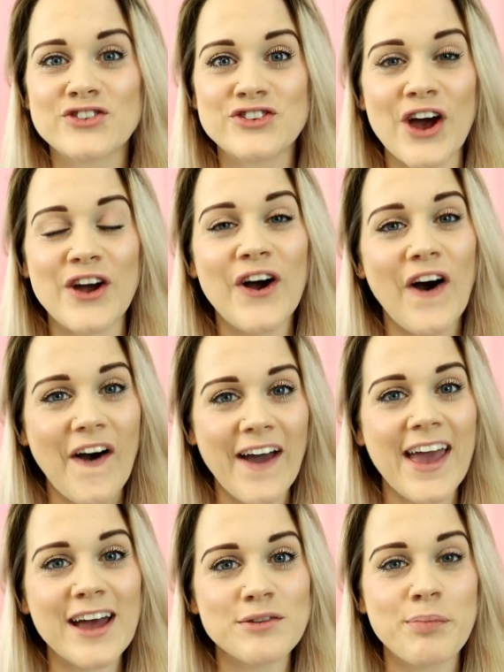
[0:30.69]
So
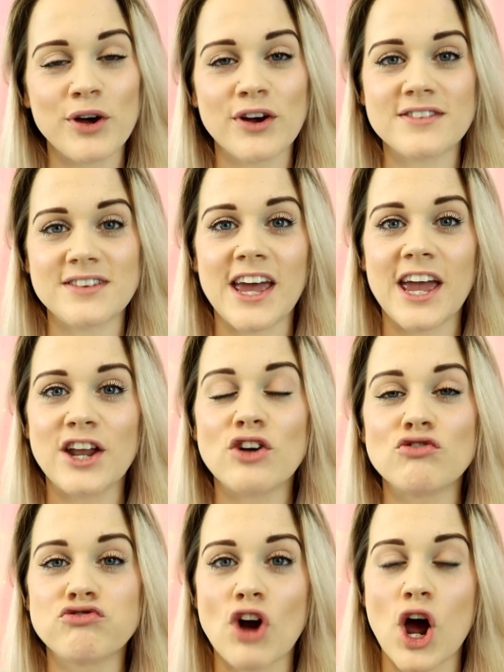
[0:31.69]
I had booked
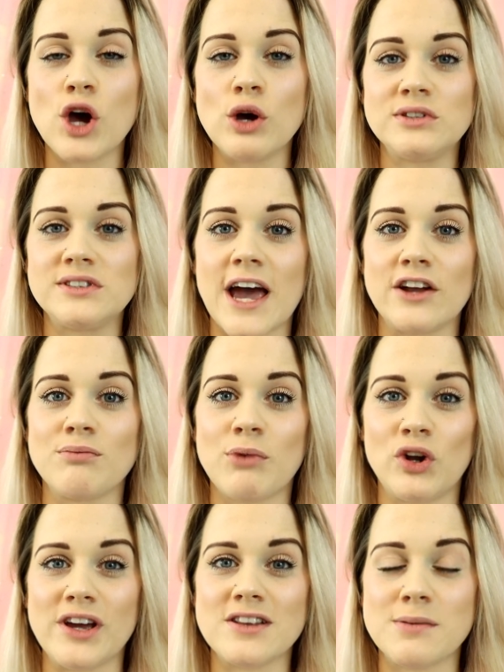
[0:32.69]
in Rose and
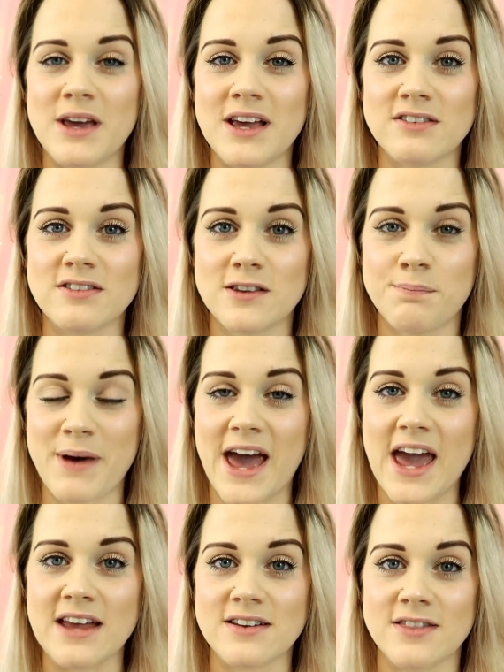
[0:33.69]
Molly to be
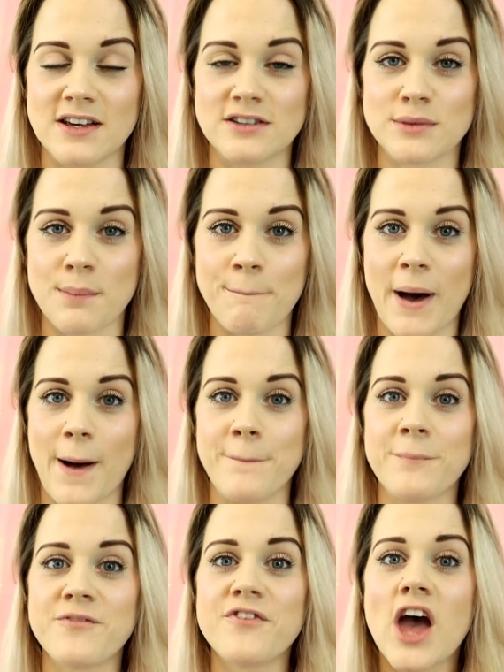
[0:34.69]
spayed this
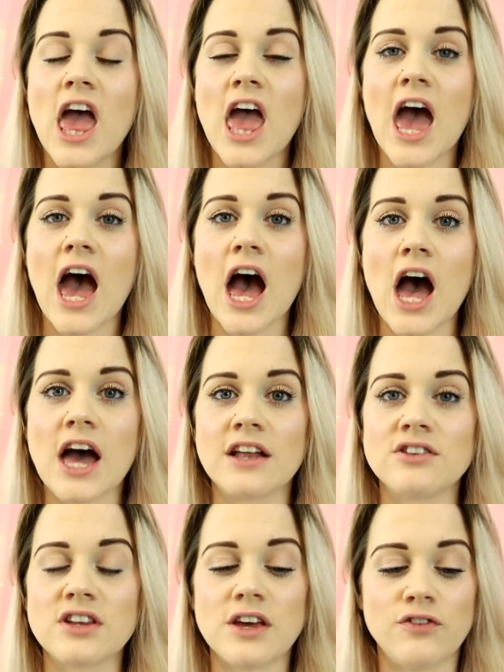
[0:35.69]
month.
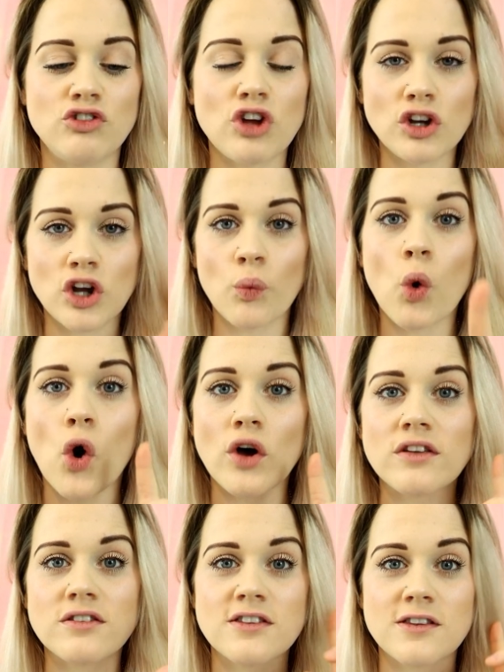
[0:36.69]
And if you don't know
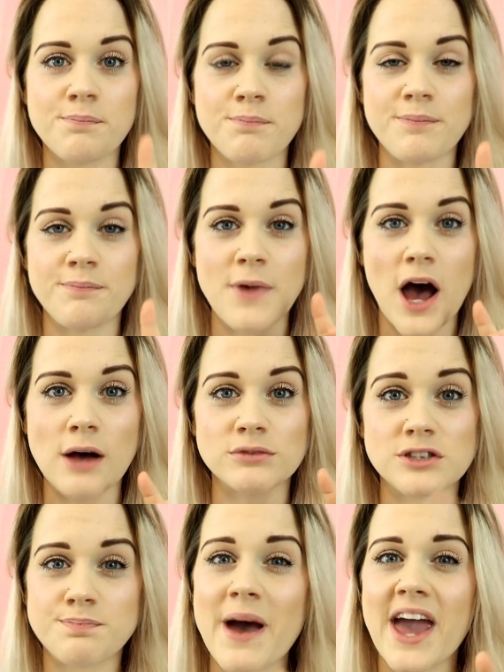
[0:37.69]
what
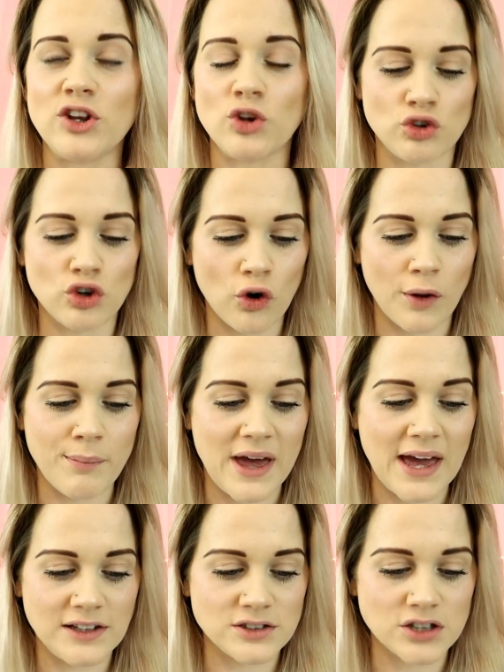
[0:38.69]
spaying your dog
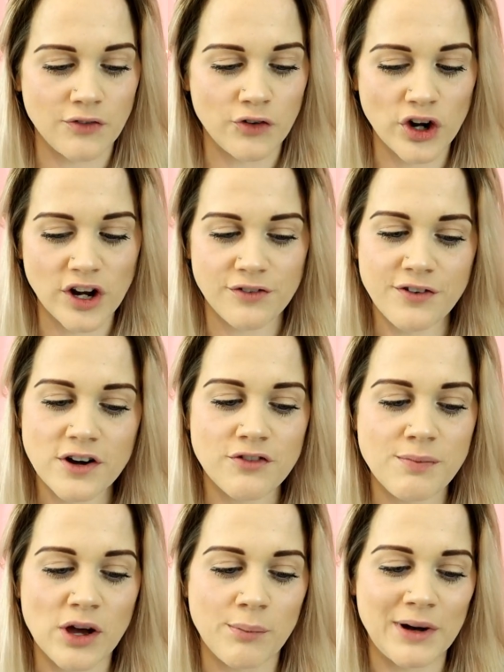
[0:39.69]
means, I've got it in front
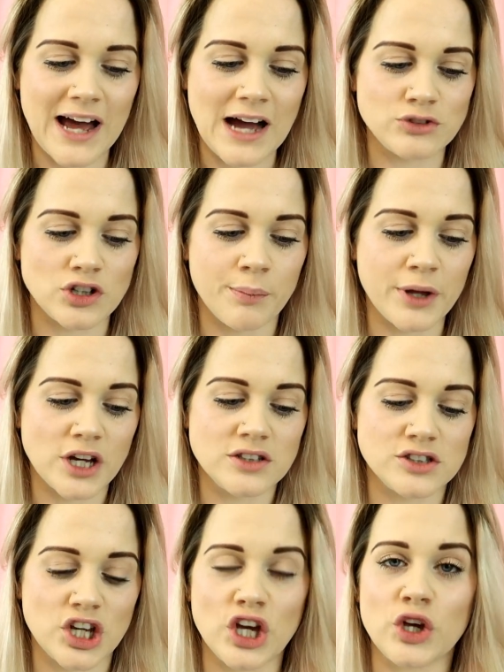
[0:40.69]
of me on my laptop
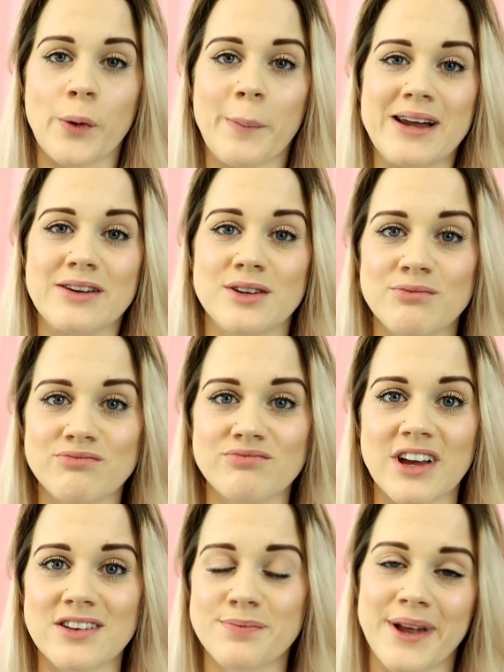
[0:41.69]
because Google better
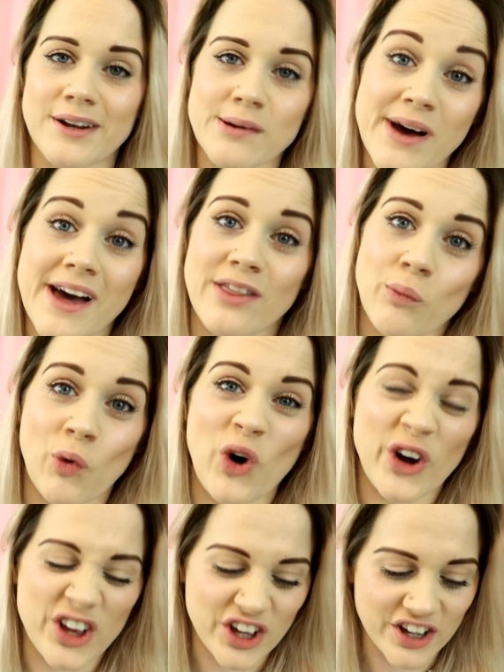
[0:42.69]
explain it better than
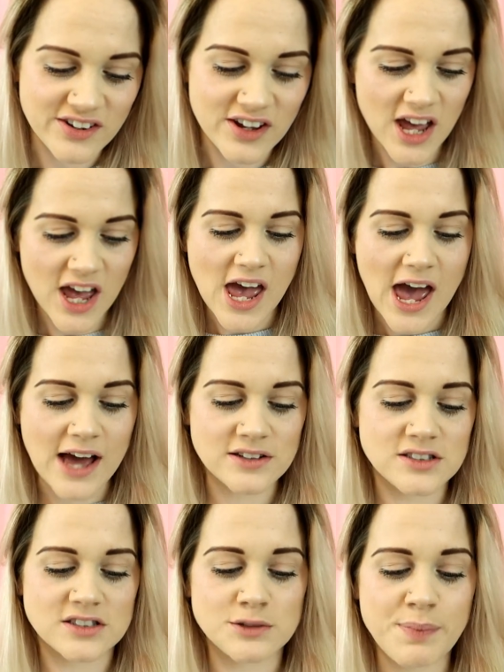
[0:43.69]
what I could.
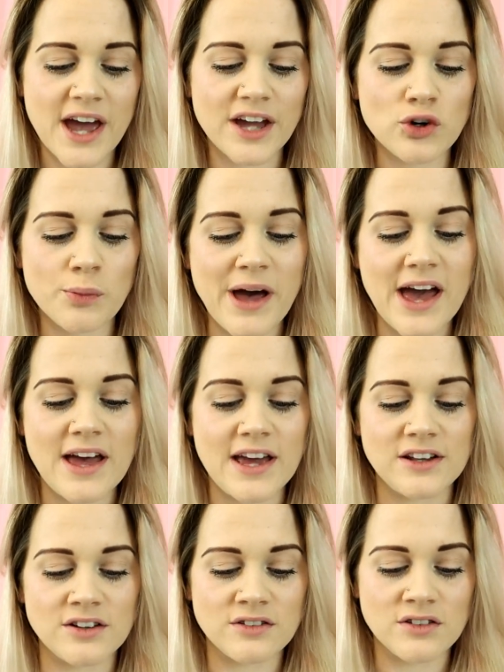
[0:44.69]
And so spaying your
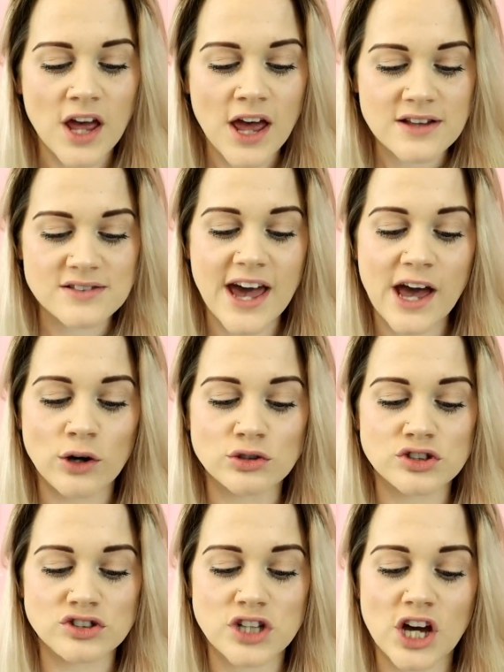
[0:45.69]
pet
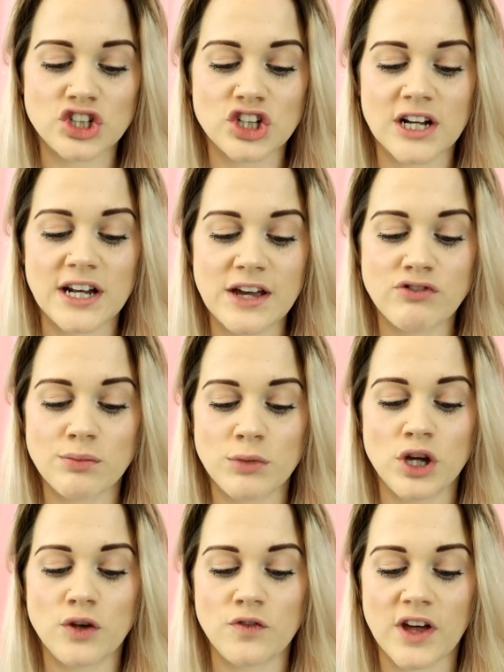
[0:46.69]
entails surgically
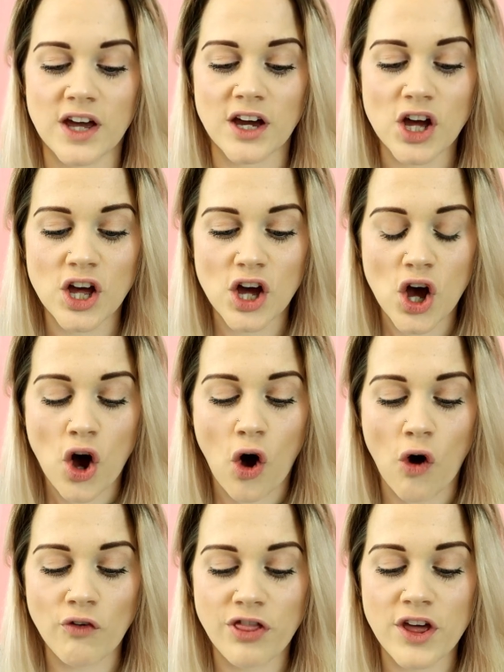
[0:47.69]
removing
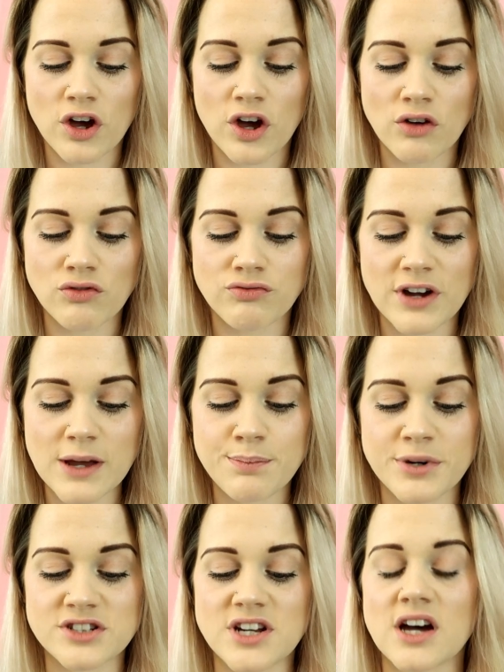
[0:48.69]
of the
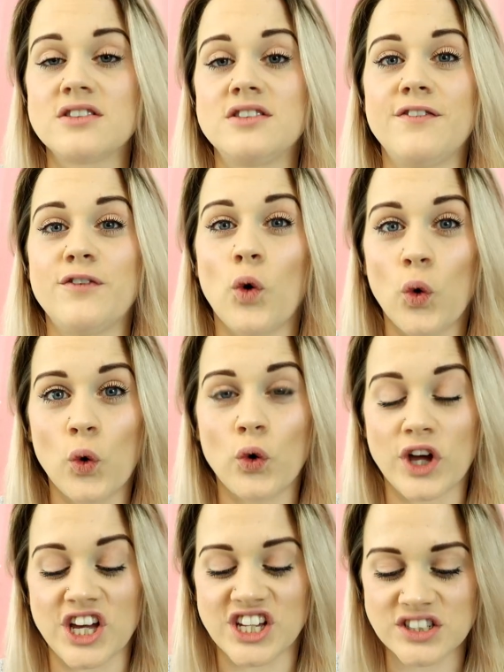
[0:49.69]
reproductive
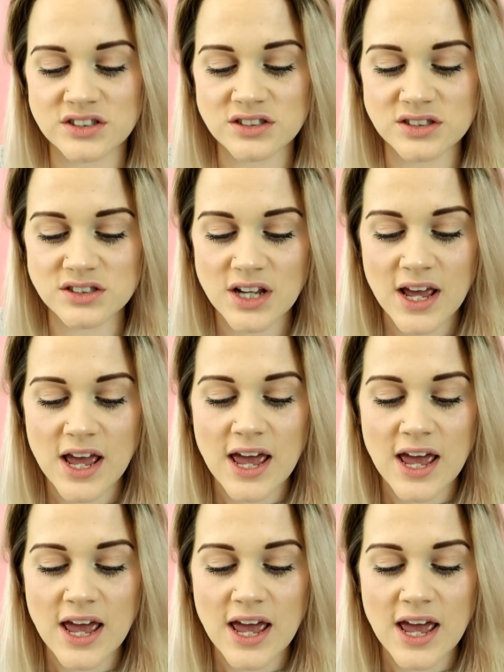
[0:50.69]
organs.